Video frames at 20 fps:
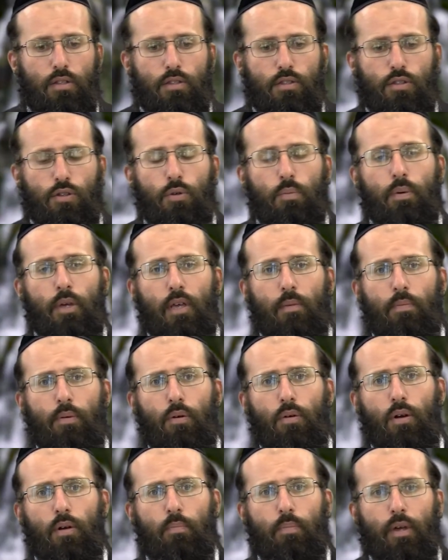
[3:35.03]
Two
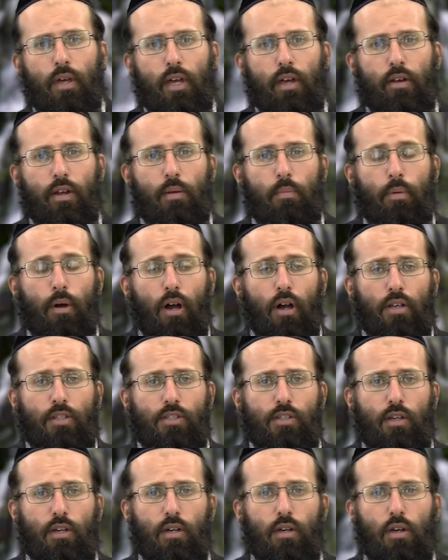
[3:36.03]
people appear in the
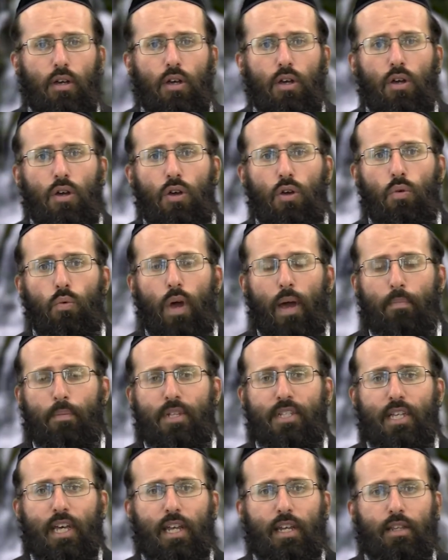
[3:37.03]
Parsha who
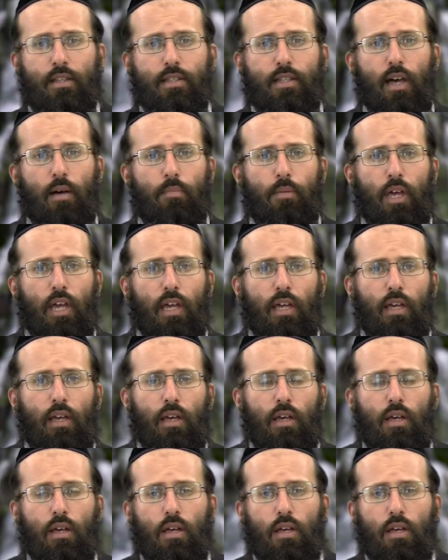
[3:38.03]
represent something